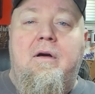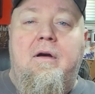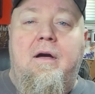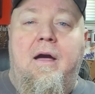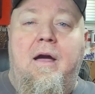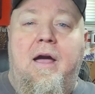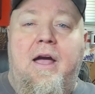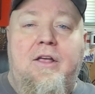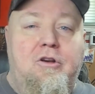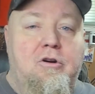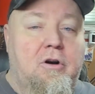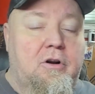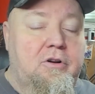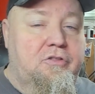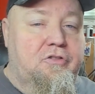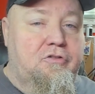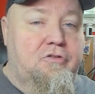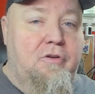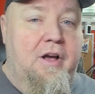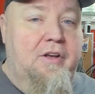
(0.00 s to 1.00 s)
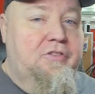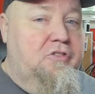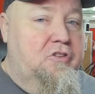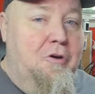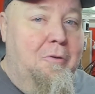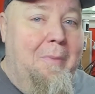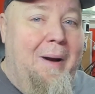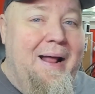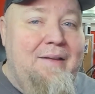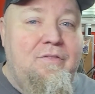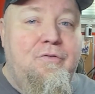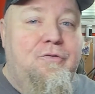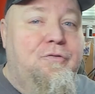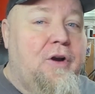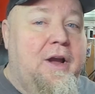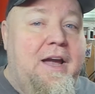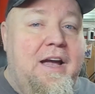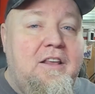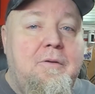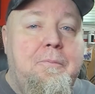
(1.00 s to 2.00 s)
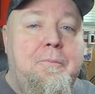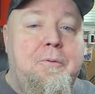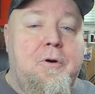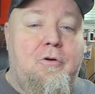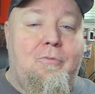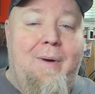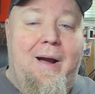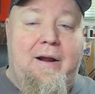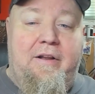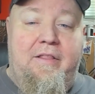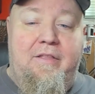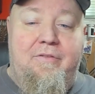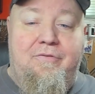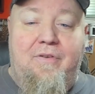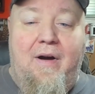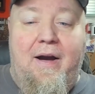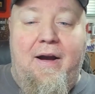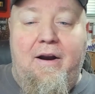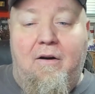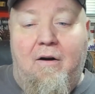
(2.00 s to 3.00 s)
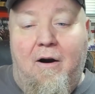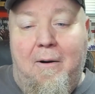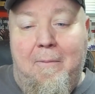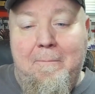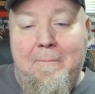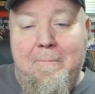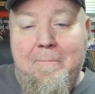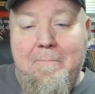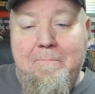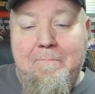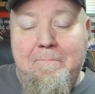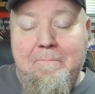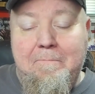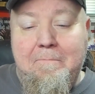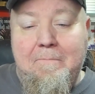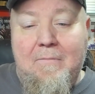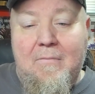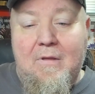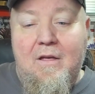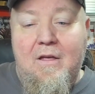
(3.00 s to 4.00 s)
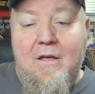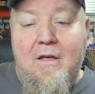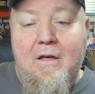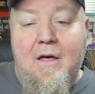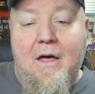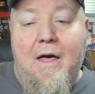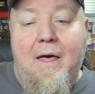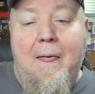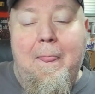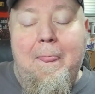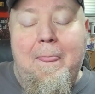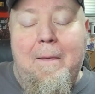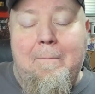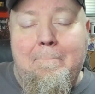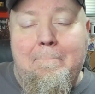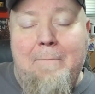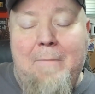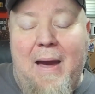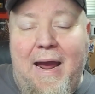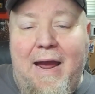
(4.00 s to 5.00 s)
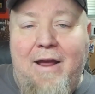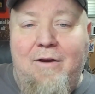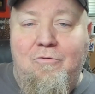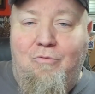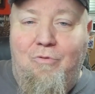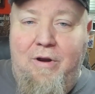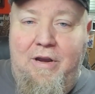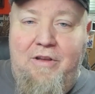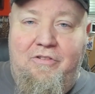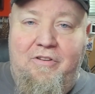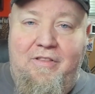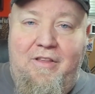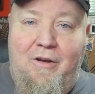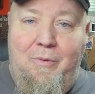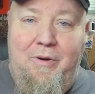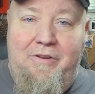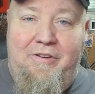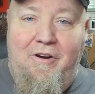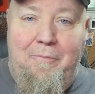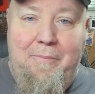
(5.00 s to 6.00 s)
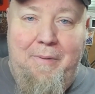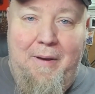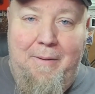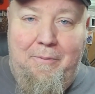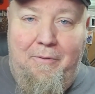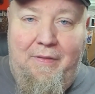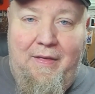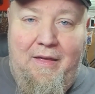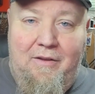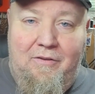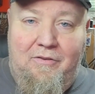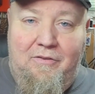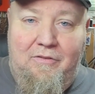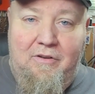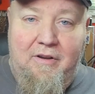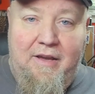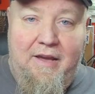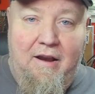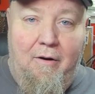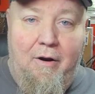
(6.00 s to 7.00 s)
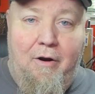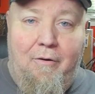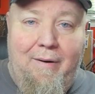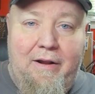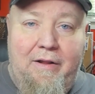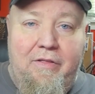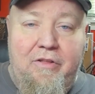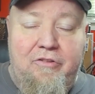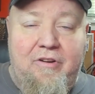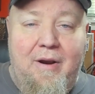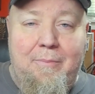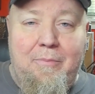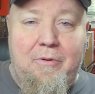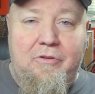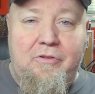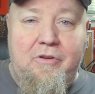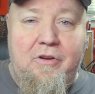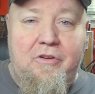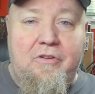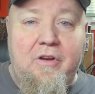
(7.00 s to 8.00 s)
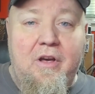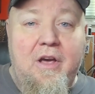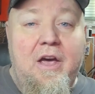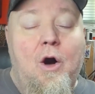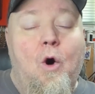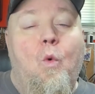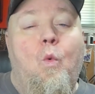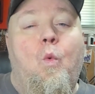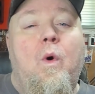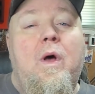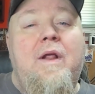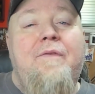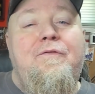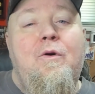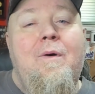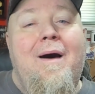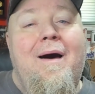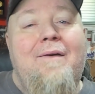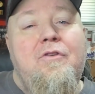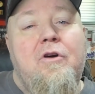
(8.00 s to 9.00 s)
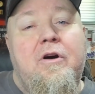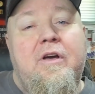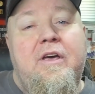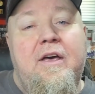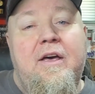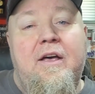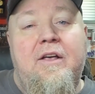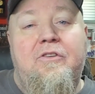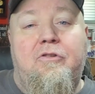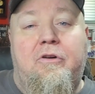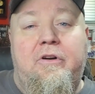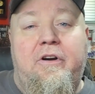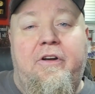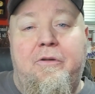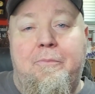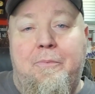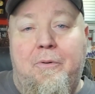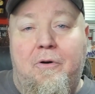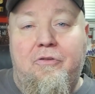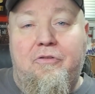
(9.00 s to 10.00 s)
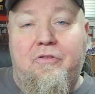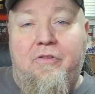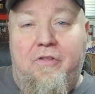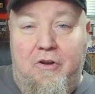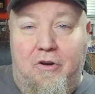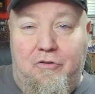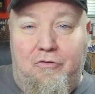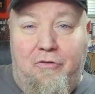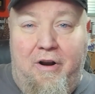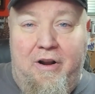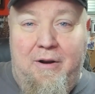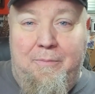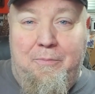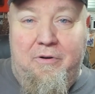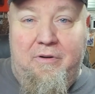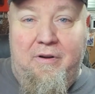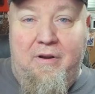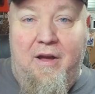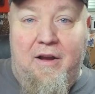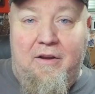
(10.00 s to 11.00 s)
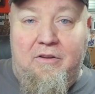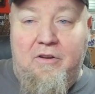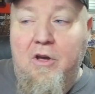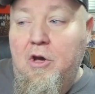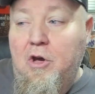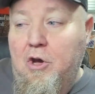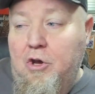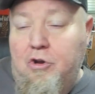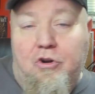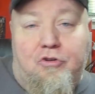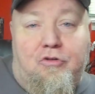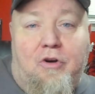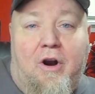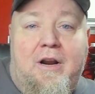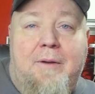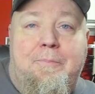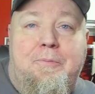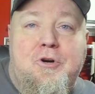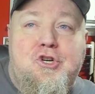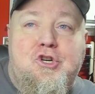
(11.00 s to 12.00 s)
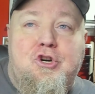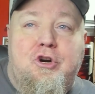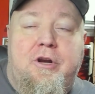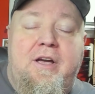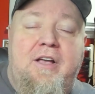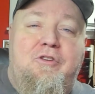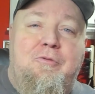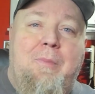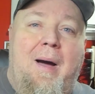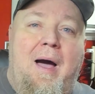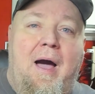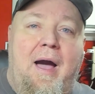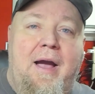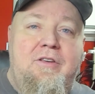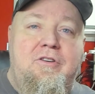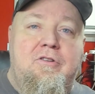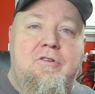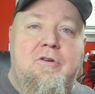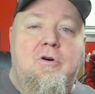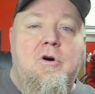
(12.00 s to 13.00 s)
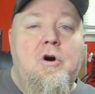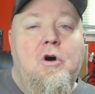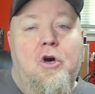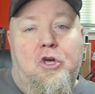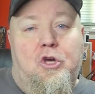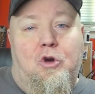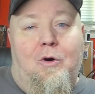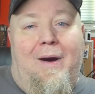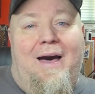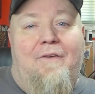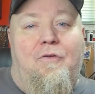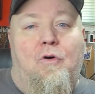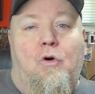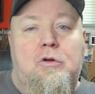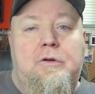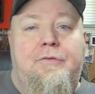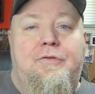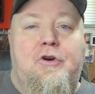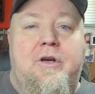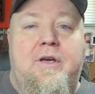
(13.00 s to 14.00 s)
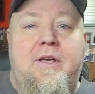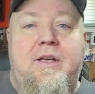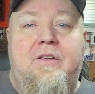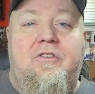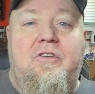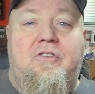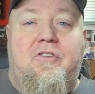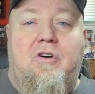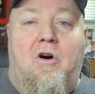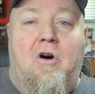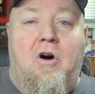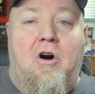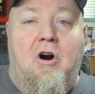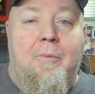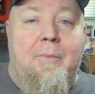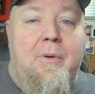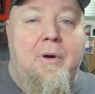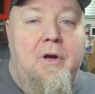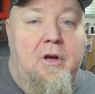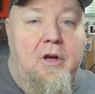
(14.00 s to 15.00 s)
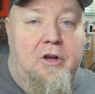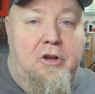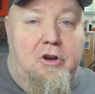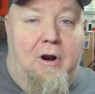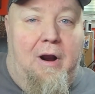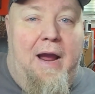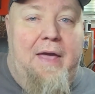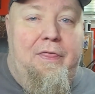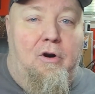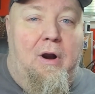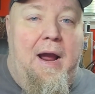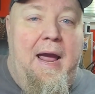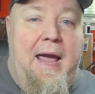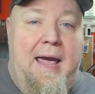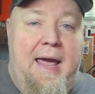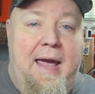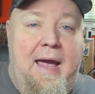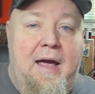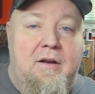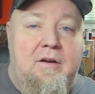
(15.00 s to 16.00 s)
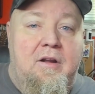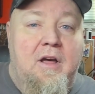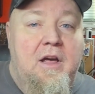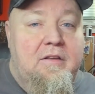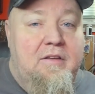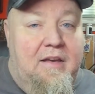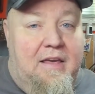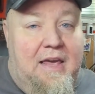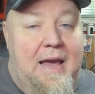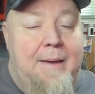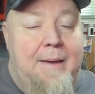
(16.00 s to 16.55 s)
and you're under stress. You might even forget to put a round in the firearm. The main reason that we tell people this, to carry around in the chamber, is this. What if you have your kids or another person that you're trying to protect? You're trying to push your kids behind you. You have hold of your kids' arm, their hand, to keep